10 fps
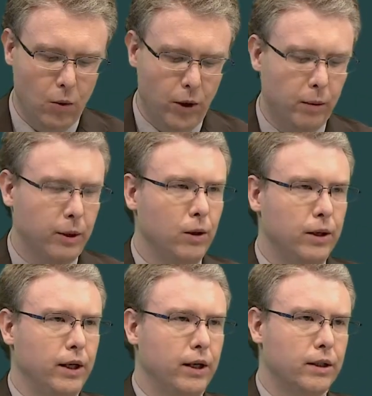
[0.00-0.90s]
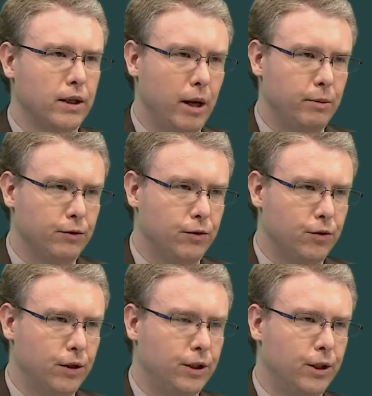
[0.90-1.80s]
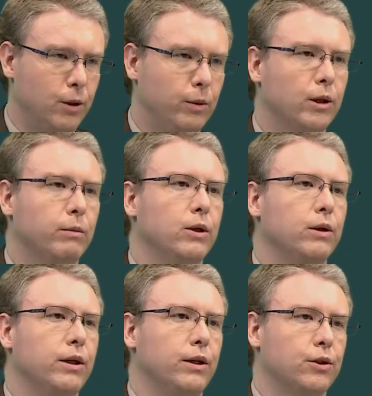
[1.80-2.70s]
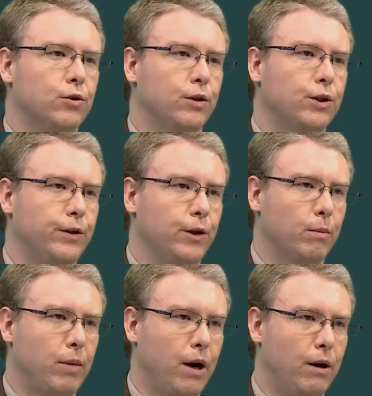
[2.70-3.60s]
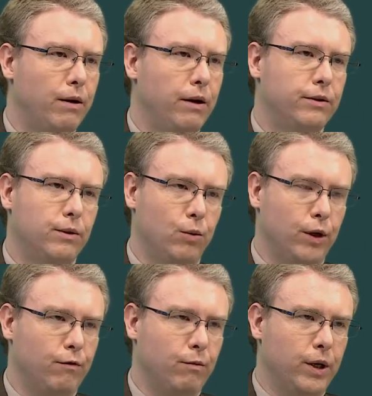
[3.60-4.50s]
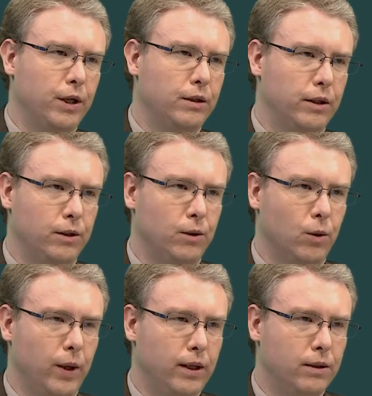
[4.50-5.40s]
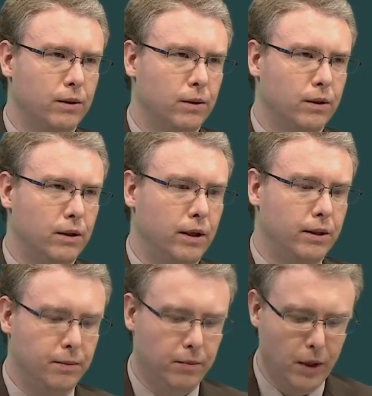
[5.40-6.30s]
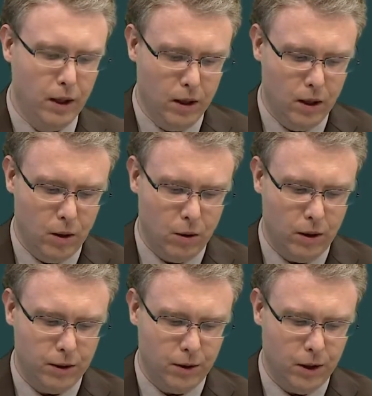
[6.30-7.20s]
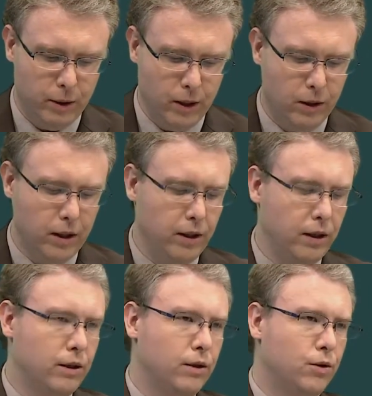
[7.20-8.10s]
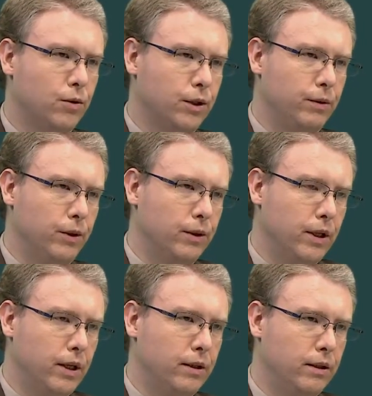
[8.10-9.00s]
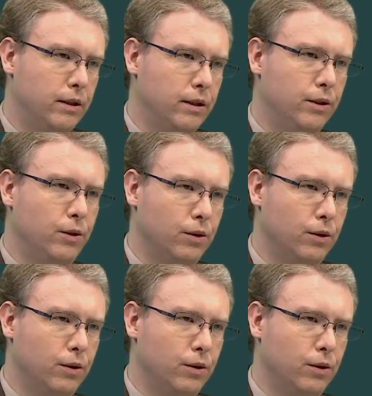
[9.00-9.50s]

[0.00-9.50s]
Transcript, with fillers: We're going to be looking at types of structure. We're going to be looking at structuring your paragraphs, what information needs to go into those things. We're also going to be looking at structuring your sentences,